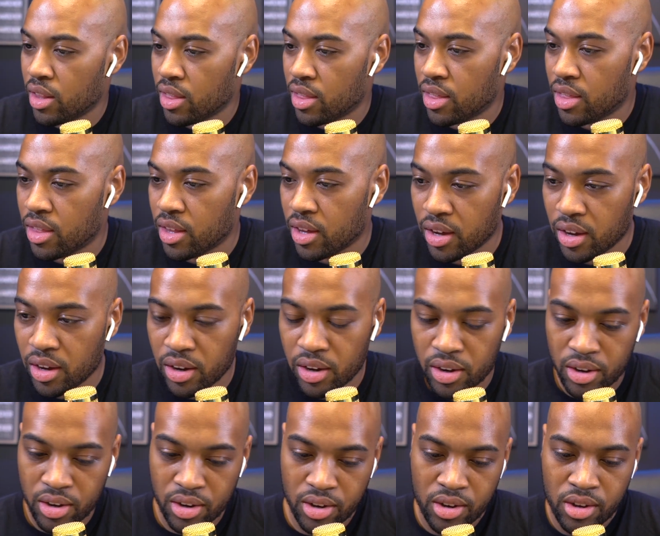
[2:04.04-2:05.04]
there.
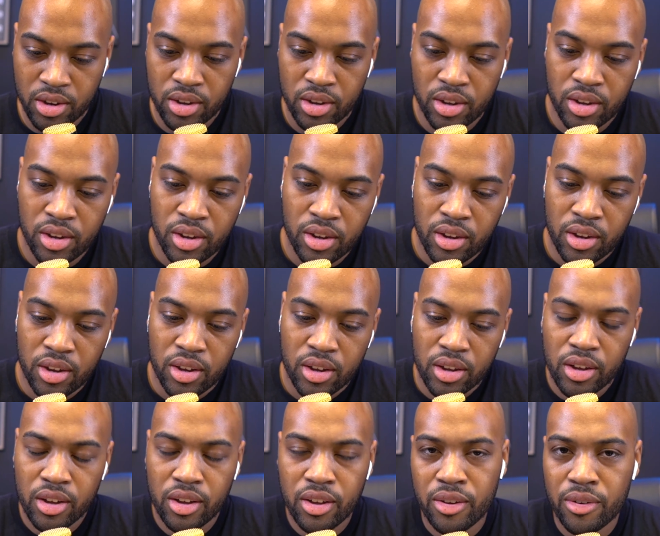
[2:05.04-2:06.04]

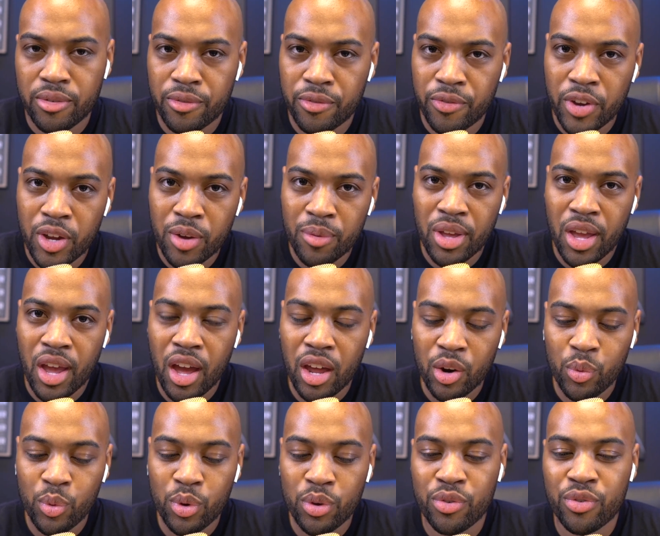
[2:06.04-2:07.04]
Family, how do we
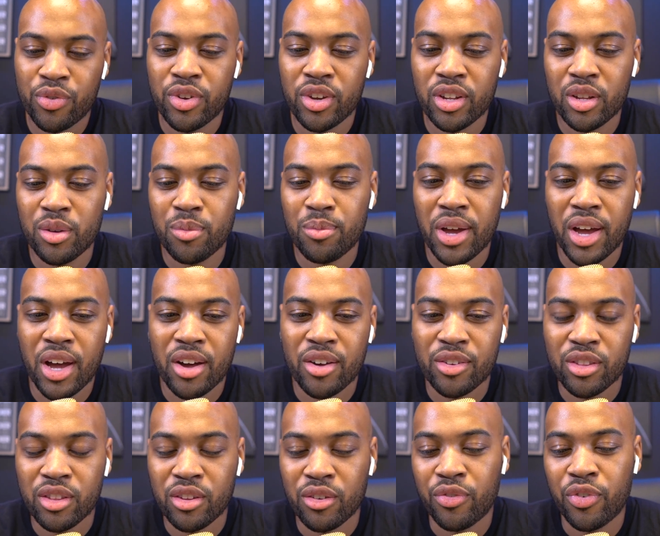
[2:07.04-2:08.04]
feel about the
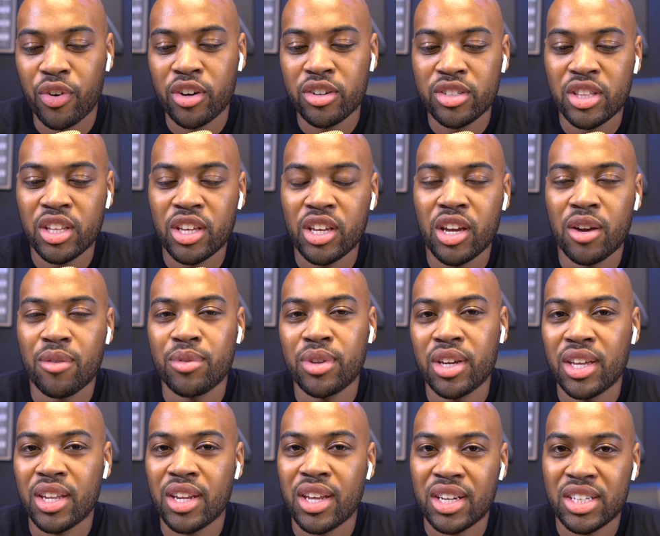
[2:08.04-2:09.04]
first thing I'm looking
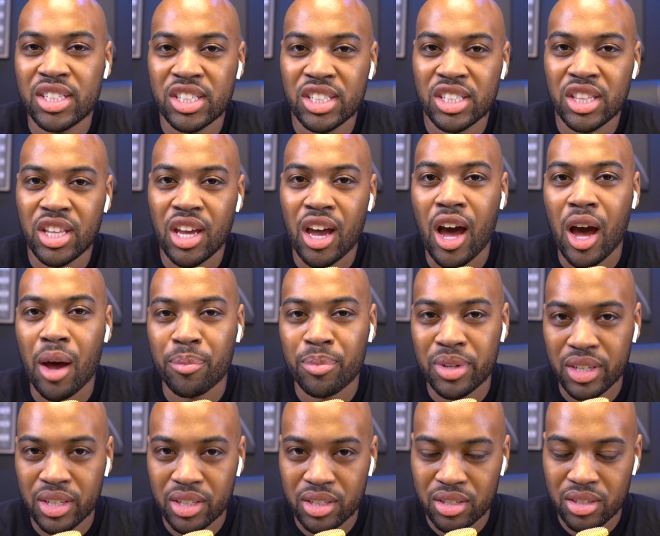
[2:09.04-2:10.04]
at is just the
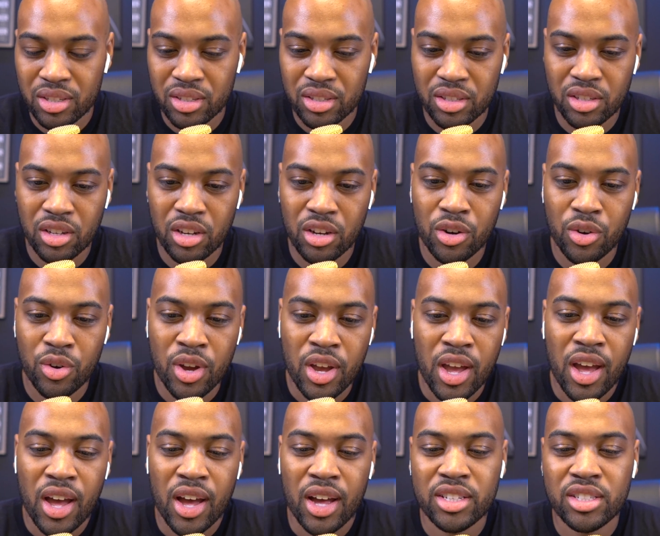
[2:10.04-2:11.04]
optics. So
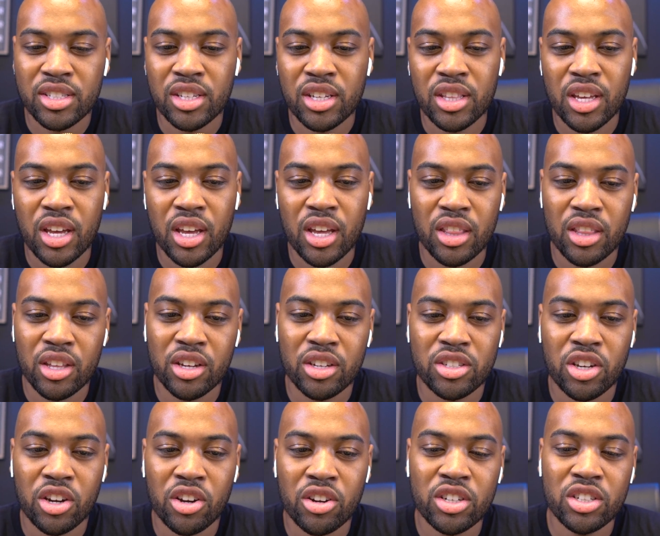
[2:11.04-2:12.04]
I see that the
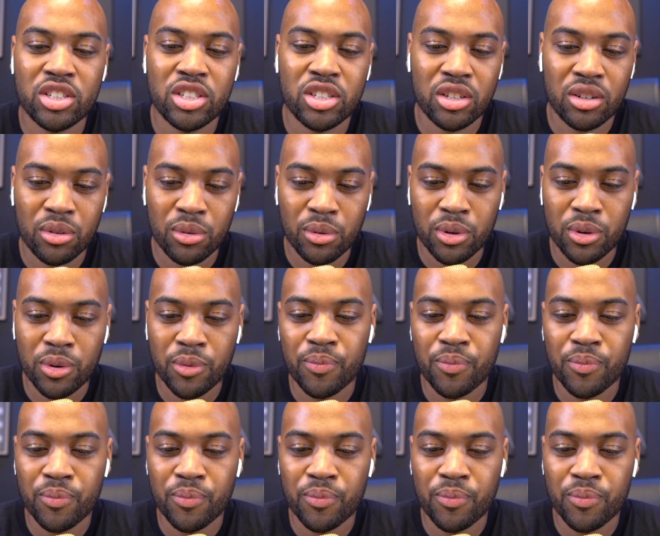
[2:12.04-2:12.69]
Attorney General,